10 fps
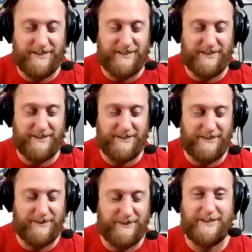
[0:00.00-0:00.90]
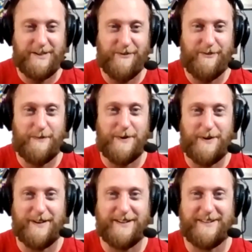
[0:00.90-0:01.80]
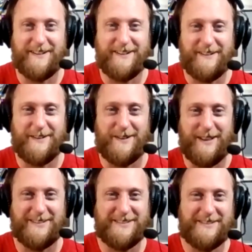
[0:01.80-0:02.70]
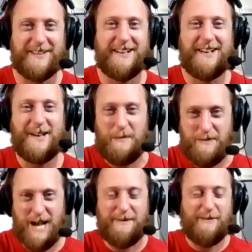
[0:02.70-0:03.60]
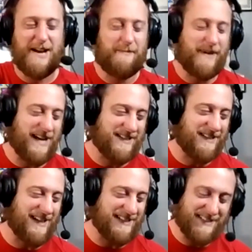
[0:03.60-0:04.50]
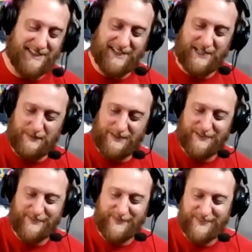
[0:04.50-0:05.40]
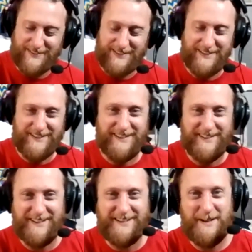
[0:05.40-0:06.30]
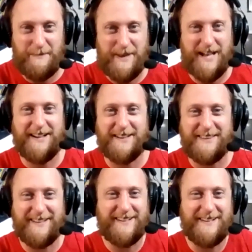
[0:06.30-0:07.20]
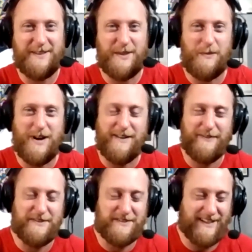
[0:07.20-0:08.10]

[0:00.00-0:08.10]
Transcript: good to hear from her, and you know that's brought me right back to that time of uh, yeah, back at the the waffle right.